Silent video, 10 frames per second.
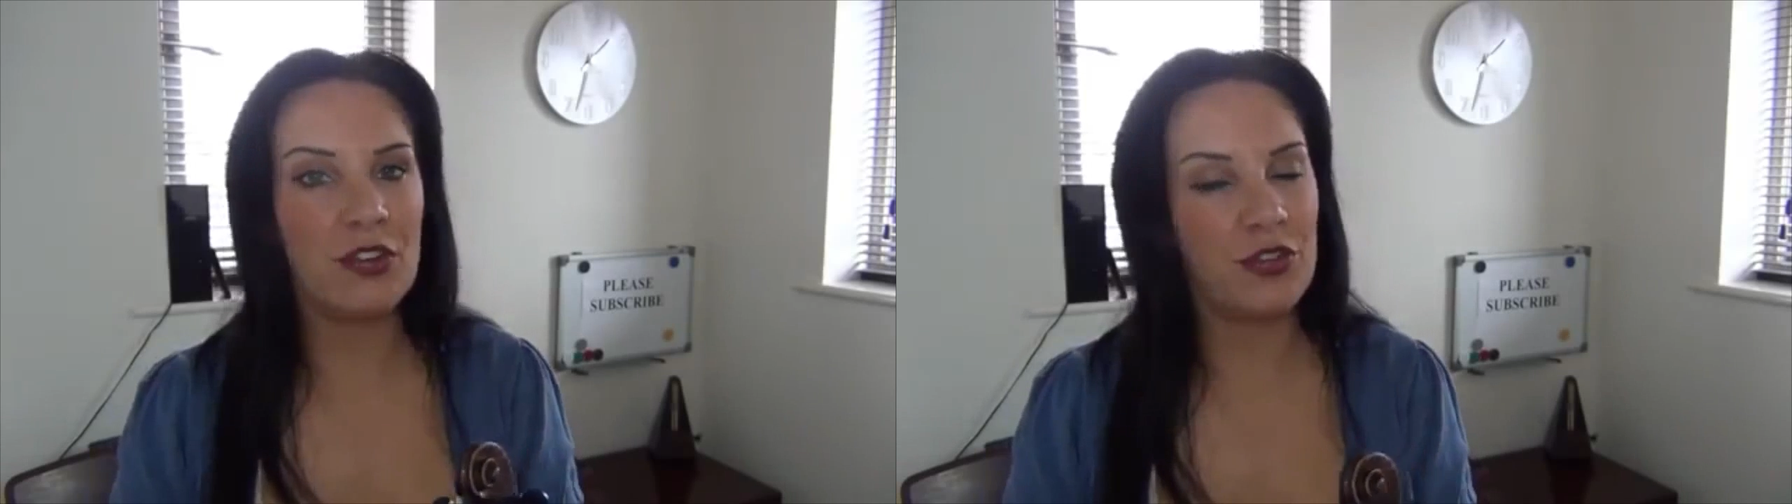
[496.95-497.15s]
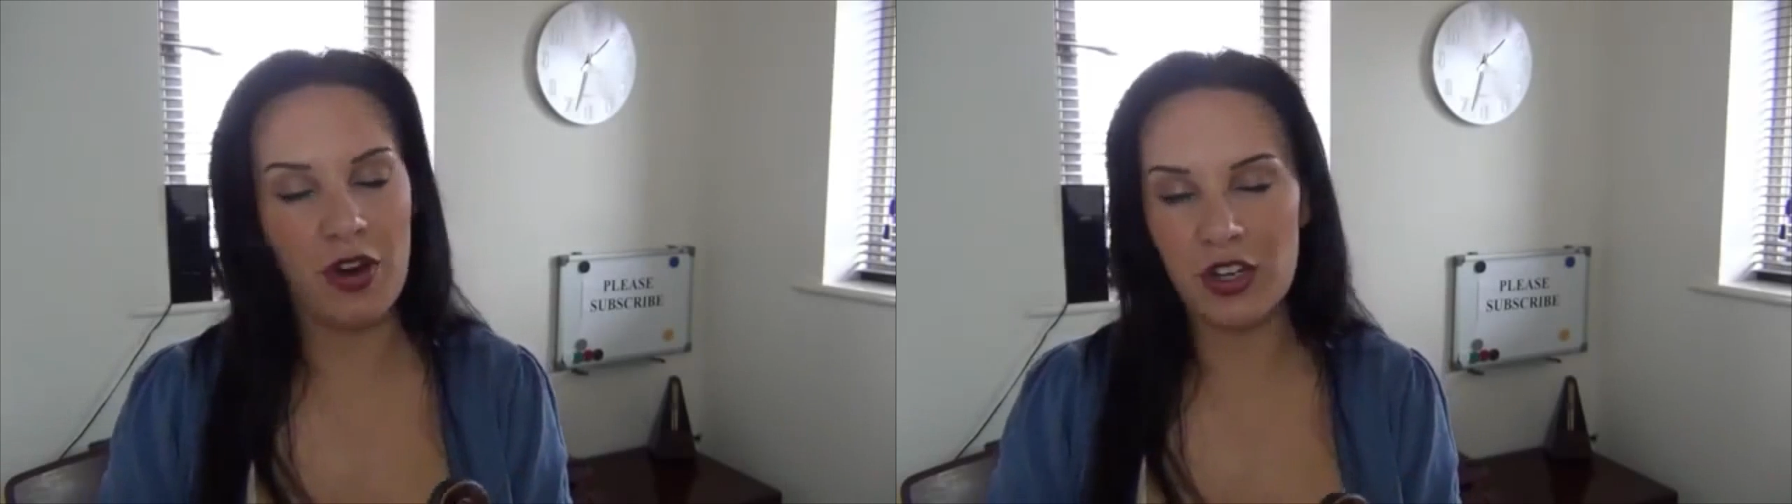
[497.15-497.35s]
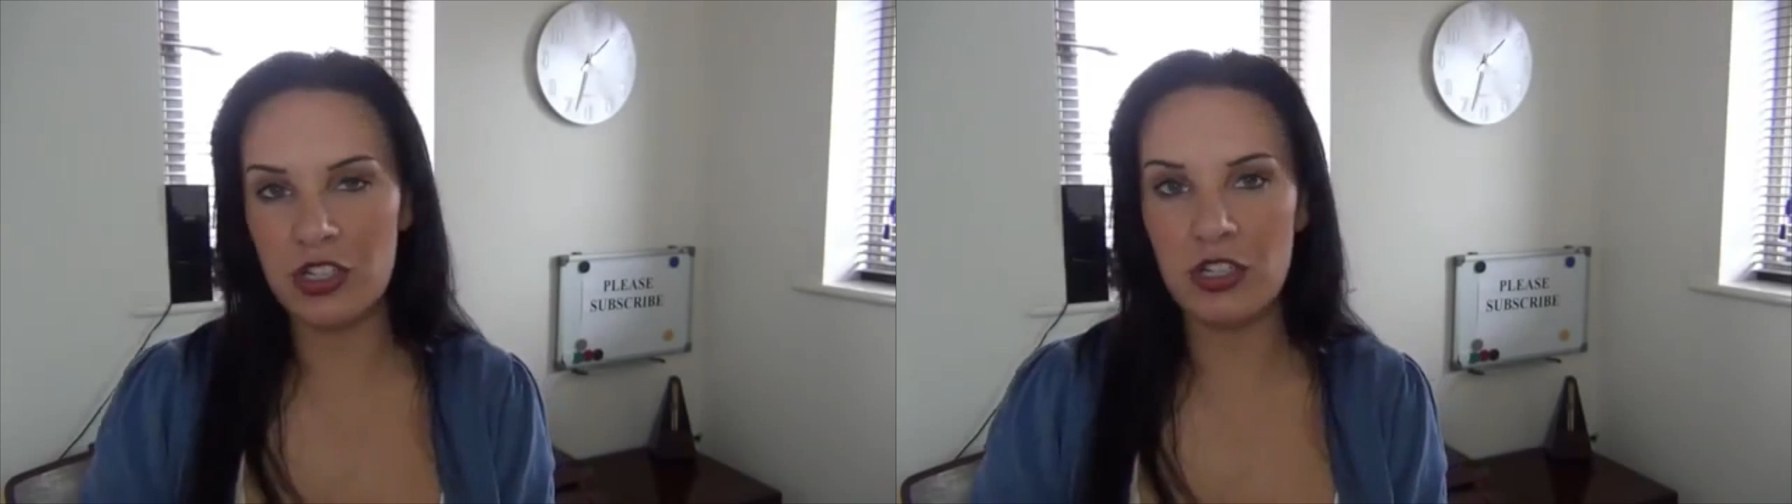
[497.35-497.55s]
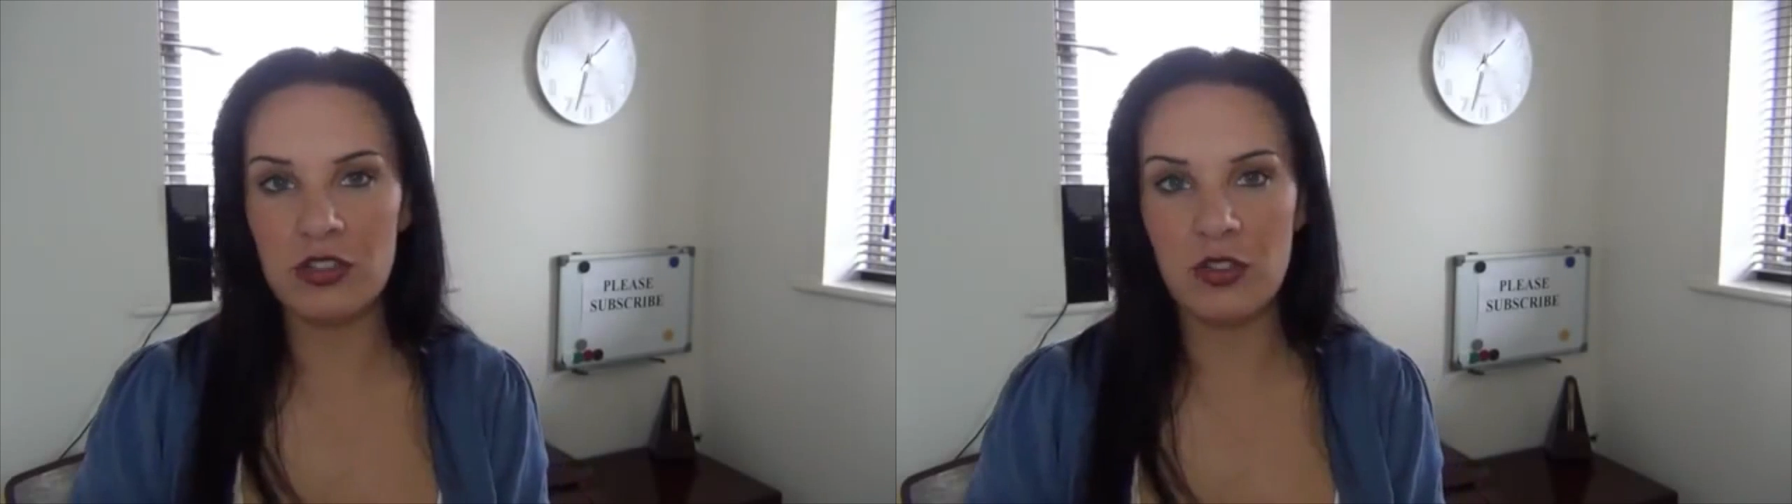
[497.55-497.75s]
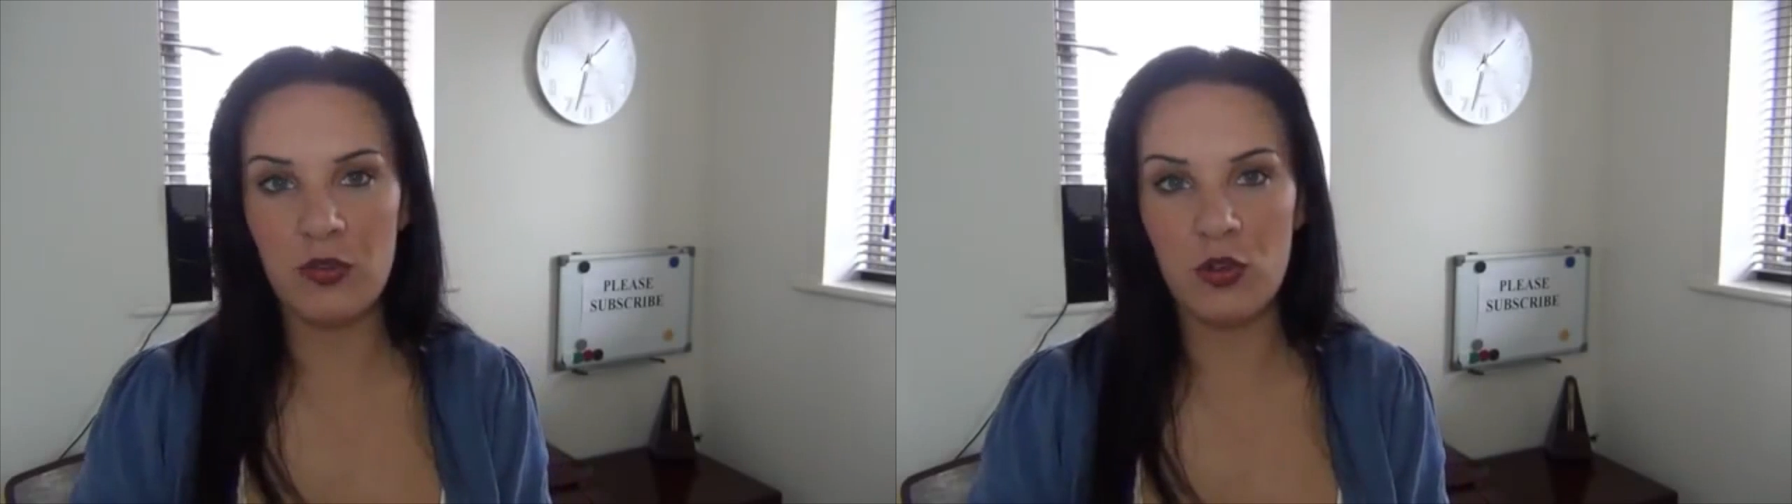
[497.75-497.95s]
afraid to
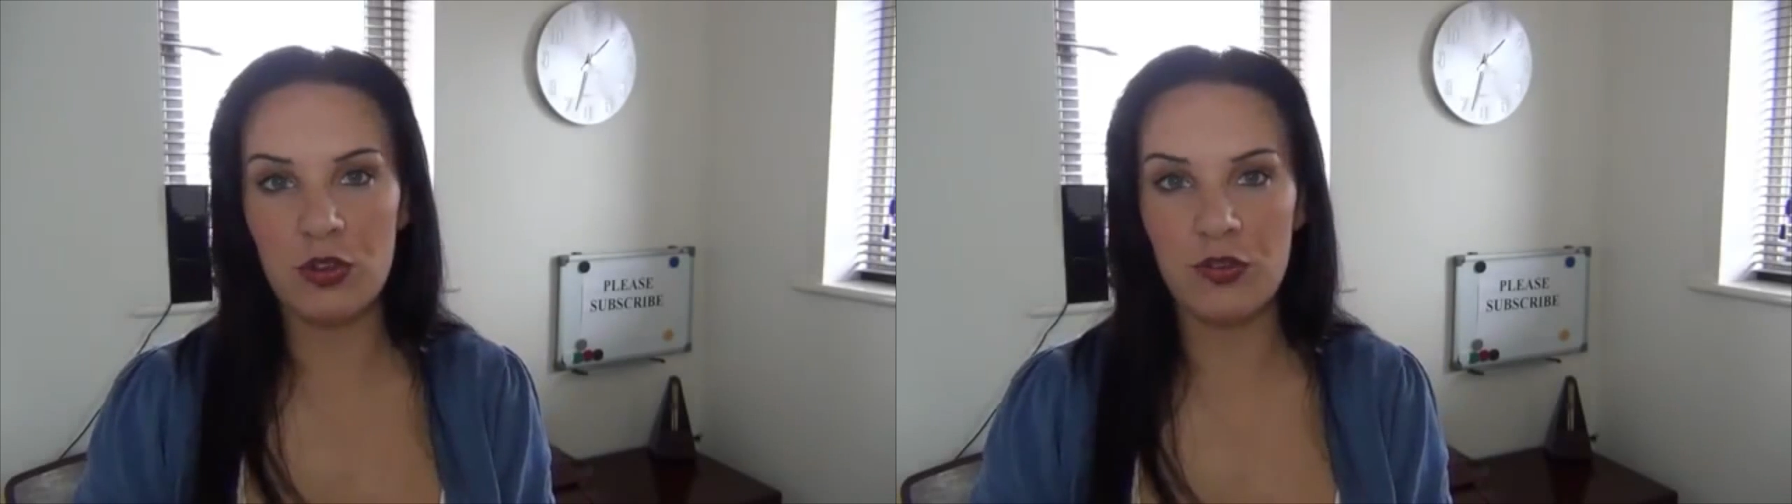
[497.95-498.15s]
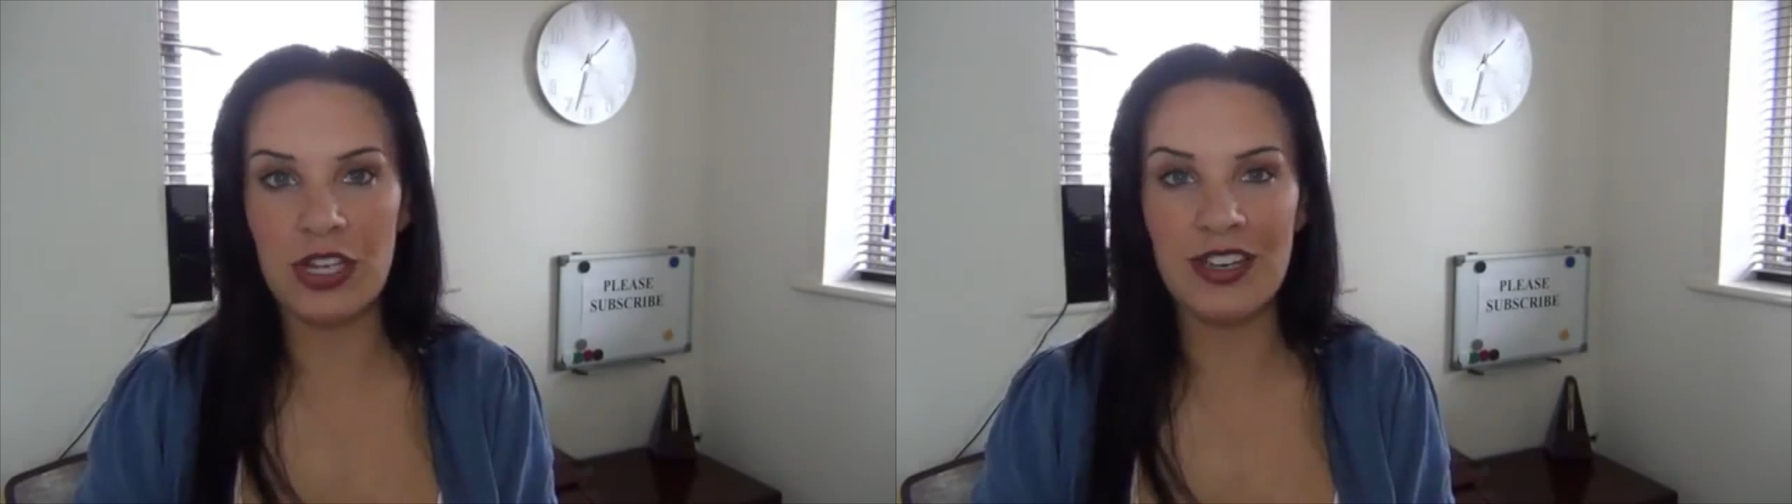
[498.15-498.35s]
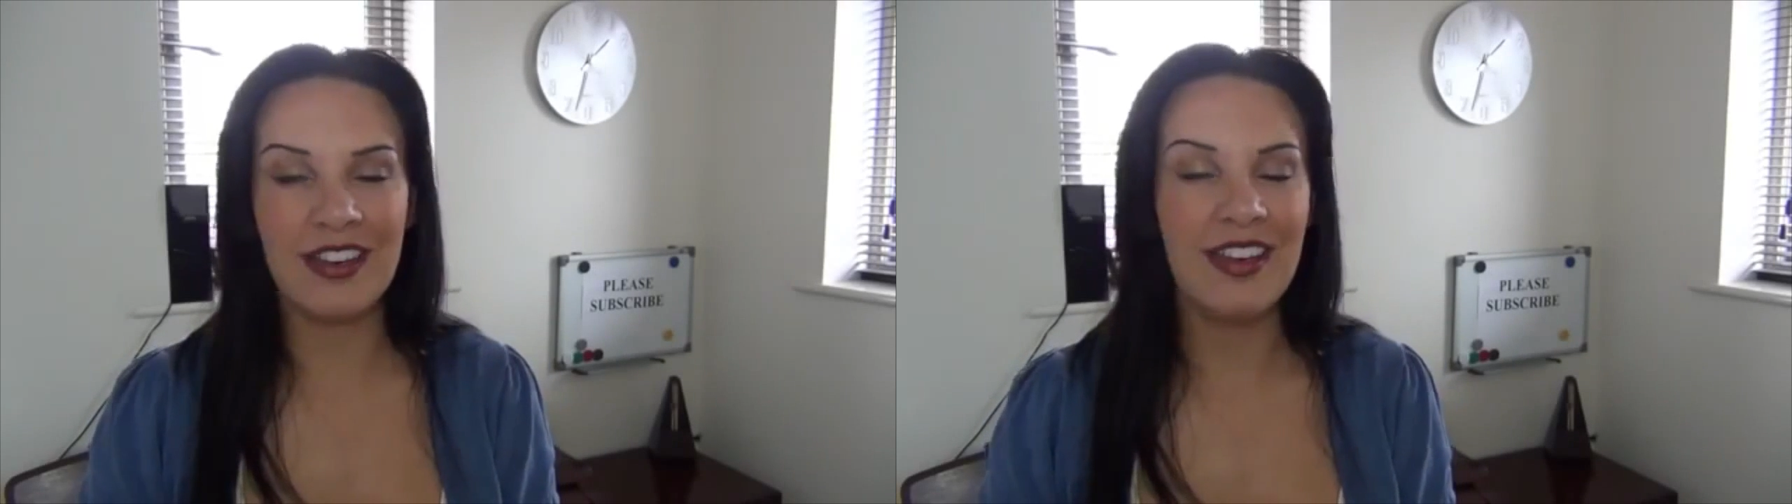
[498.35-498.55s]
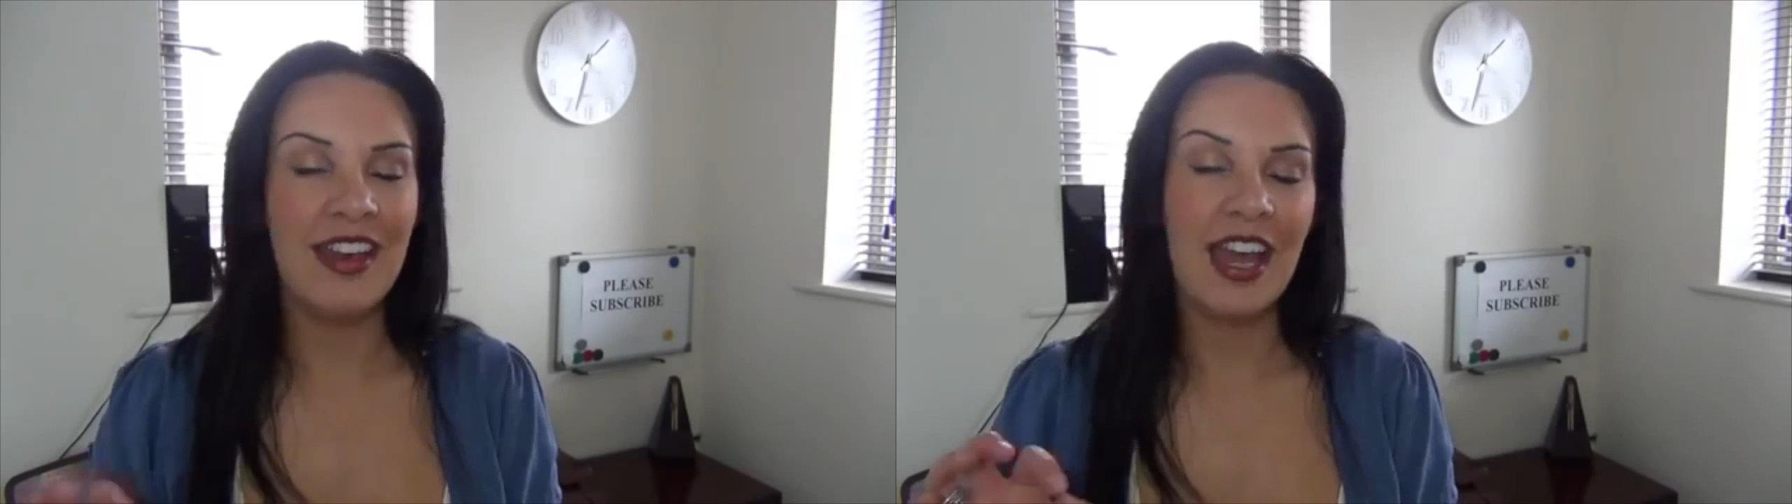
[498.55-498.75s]
use the fourth finger,